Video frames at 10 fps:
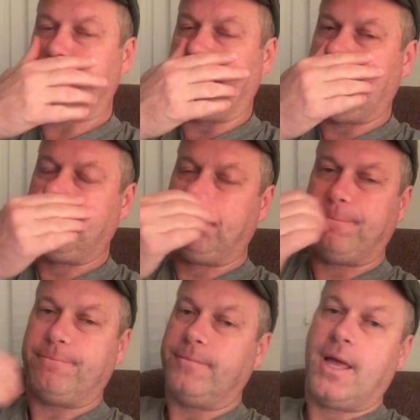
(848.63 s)
But
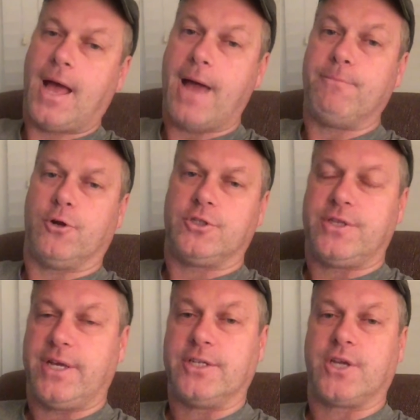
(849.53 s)
I
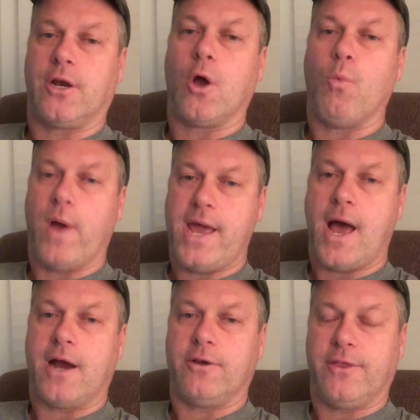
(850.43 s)
personally think it's going to go way
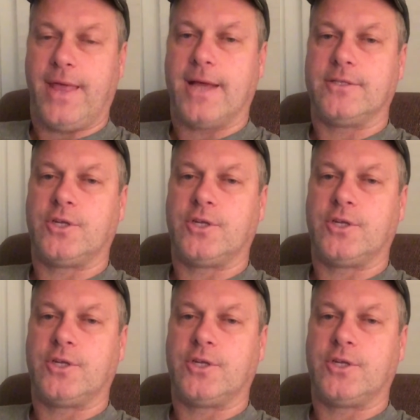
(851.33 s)
higher than that.